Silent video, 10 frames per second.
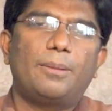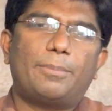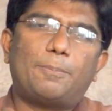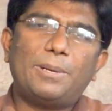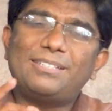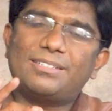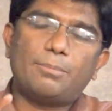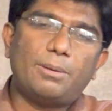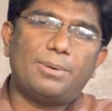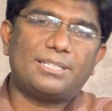But please
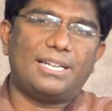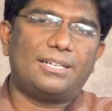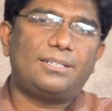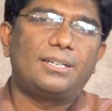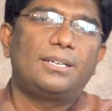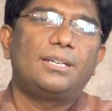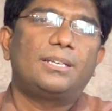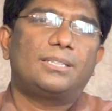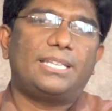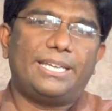remember that
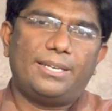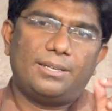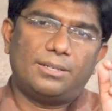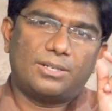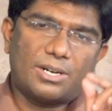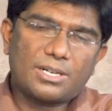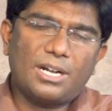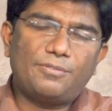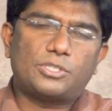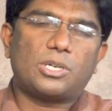the drug
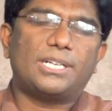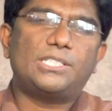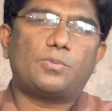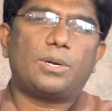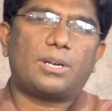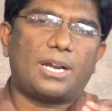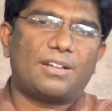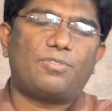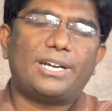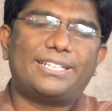of choice for
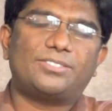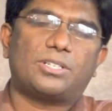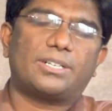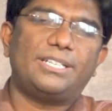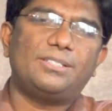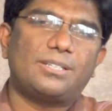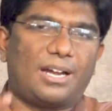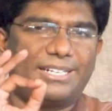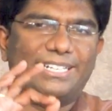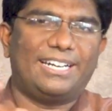anaphylactic shock is
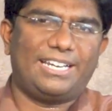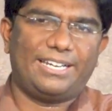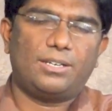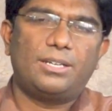adrenaline.